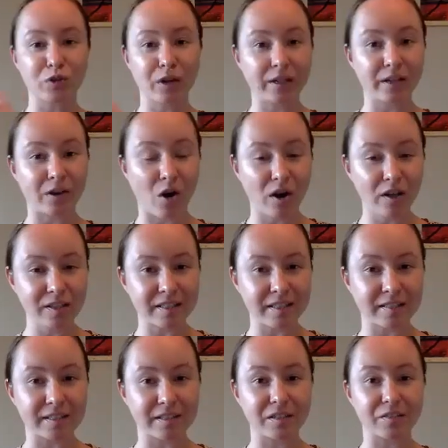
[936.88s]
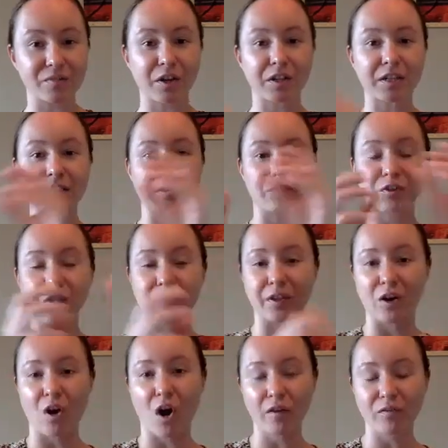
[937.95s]
train in on season is very different
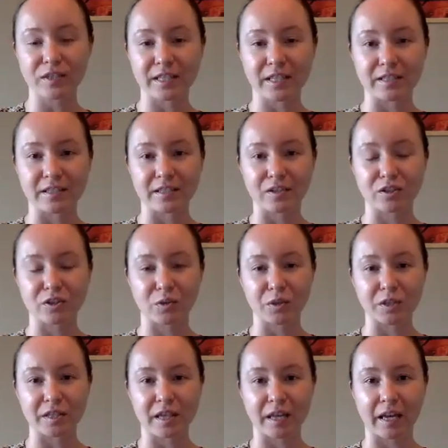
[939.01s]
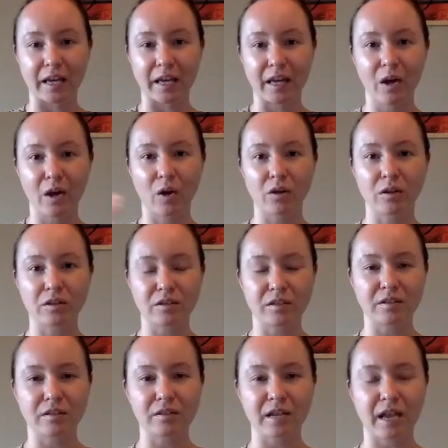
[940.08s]
than off season. So it's like,
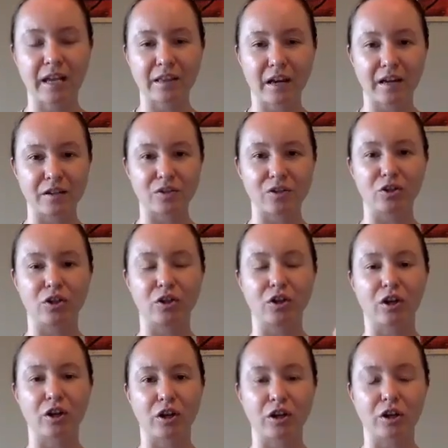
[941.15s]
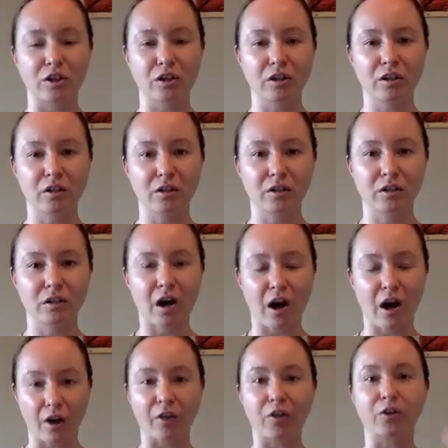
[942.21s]
take that into your
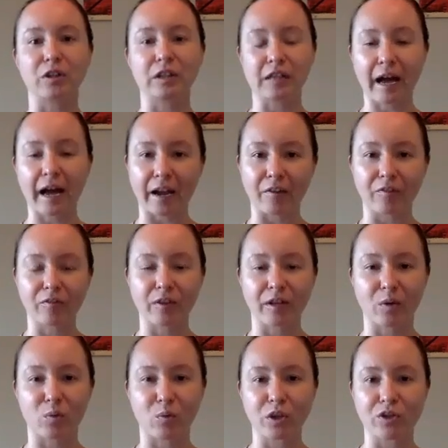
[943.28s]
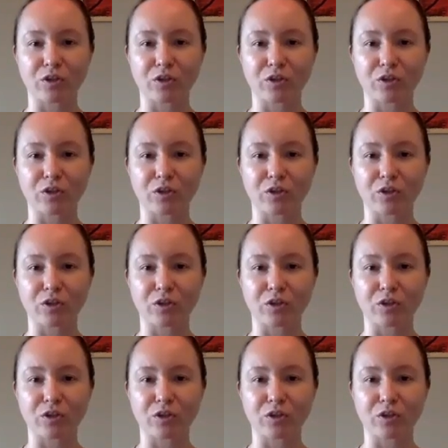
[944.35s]
other life, like once